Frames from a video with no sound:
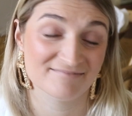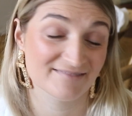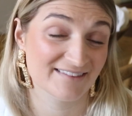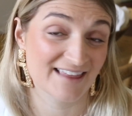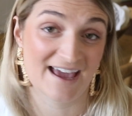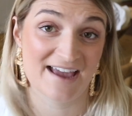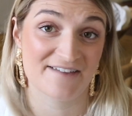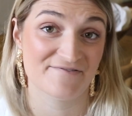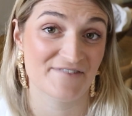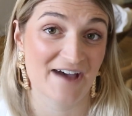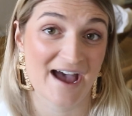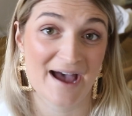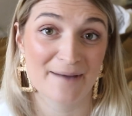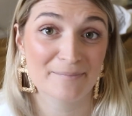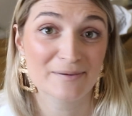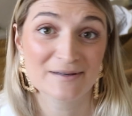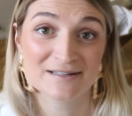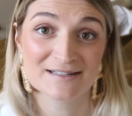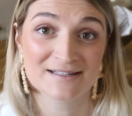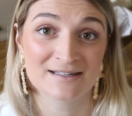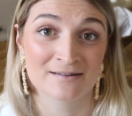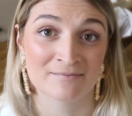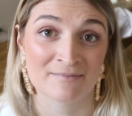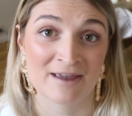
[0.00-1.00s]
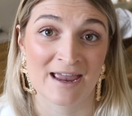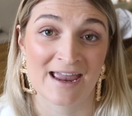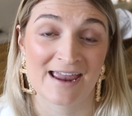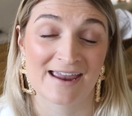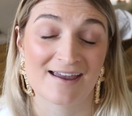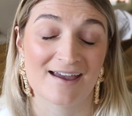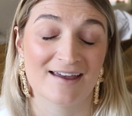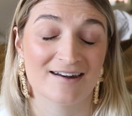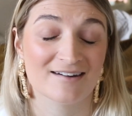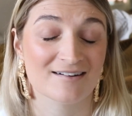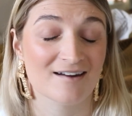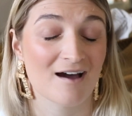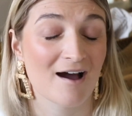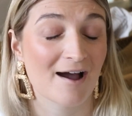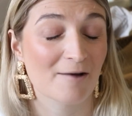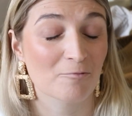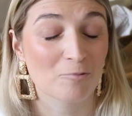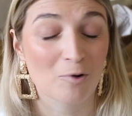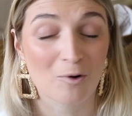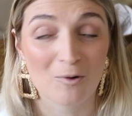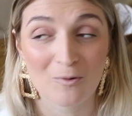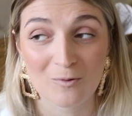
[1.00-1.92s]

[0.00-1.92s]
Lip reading: ever happened to me, and I will